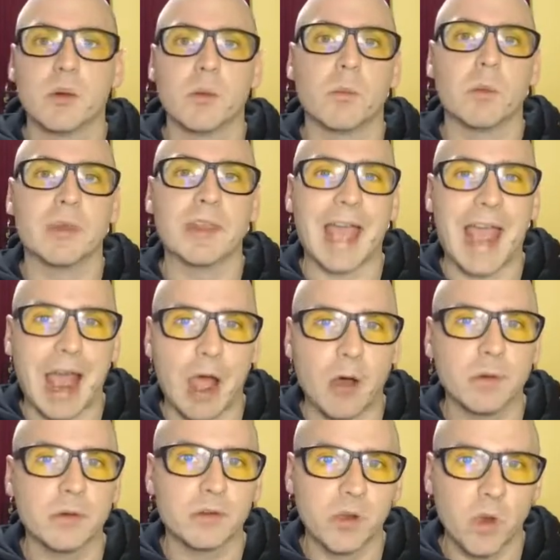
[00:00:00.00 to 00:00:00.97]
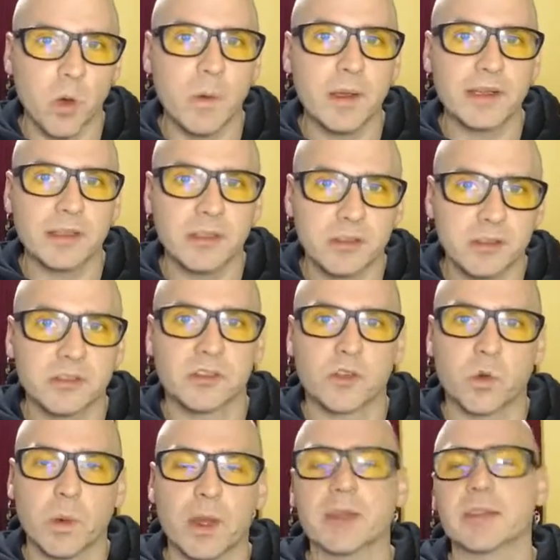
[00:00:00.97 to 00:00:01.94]
without going to the
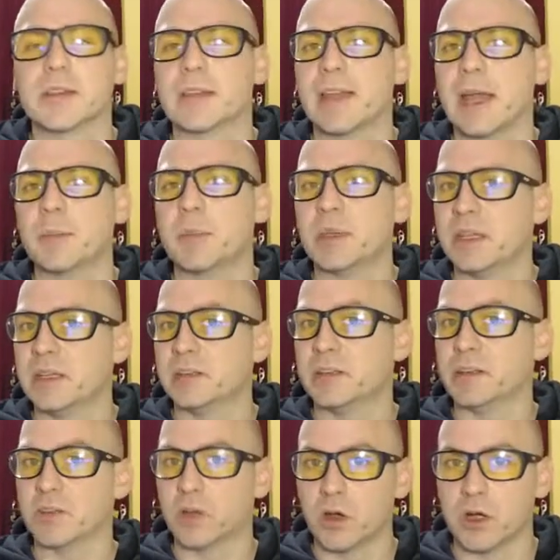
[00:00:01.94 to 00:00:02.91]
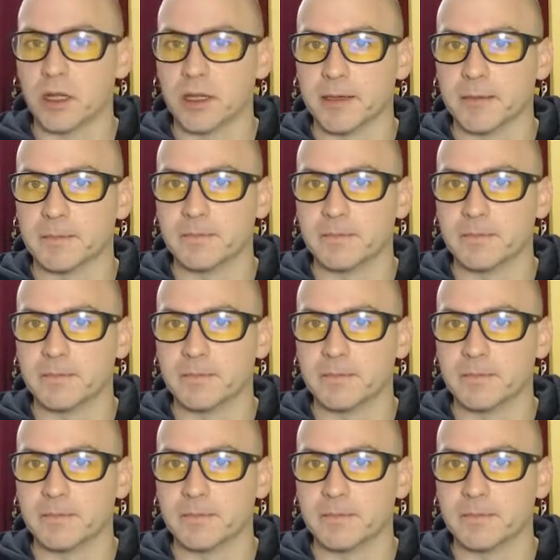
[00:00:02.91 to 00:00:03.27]
square that that piece is on.